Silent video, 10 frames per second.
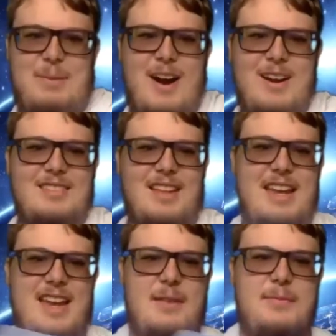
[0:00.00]

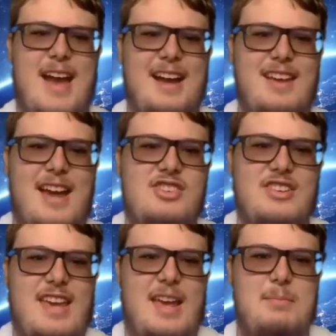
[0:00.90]
partly. In fact, I
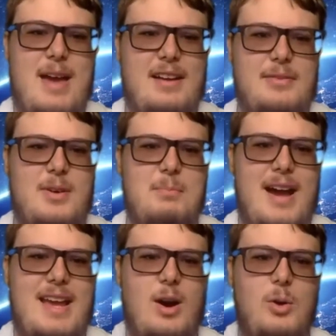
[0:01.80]
just came back from
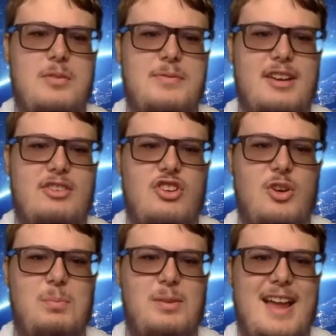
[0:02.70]
my own
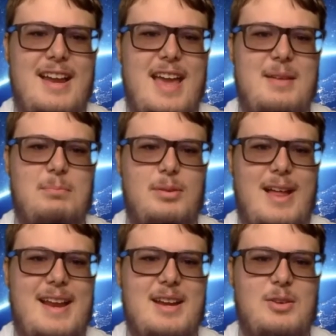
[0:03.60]
fictional planet
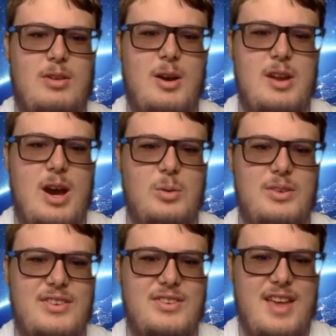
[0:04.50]

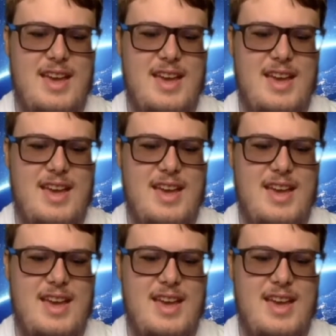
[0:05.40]
Kronos.